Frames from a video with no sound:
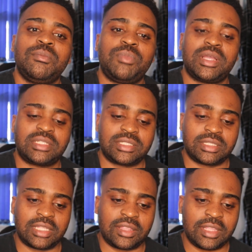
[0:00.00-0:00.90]
But
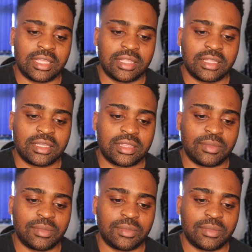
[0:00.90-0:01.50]
I think the